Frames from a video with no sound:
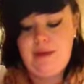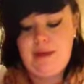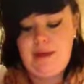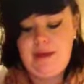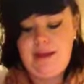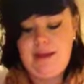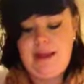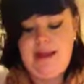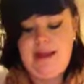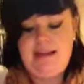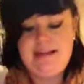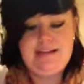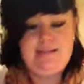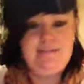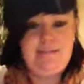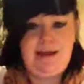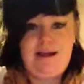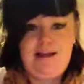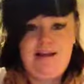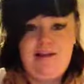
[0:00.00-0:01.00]
Again, I didn't
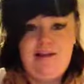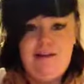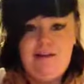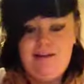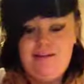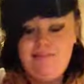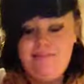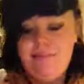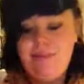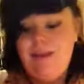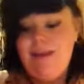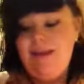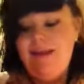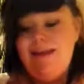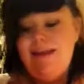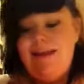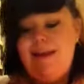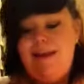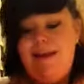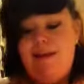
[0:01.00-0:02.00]
buy a lot.
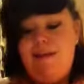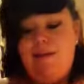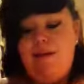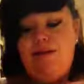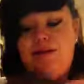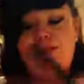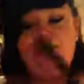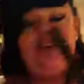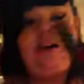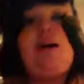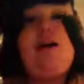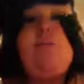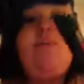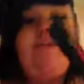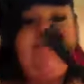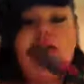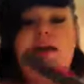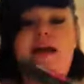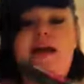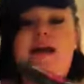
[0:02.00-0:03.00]
I just got a
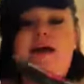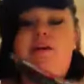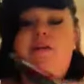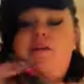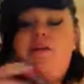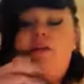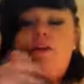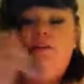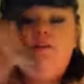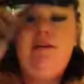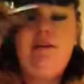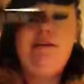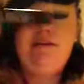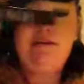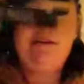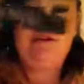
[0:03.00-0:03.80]
mascara. It's the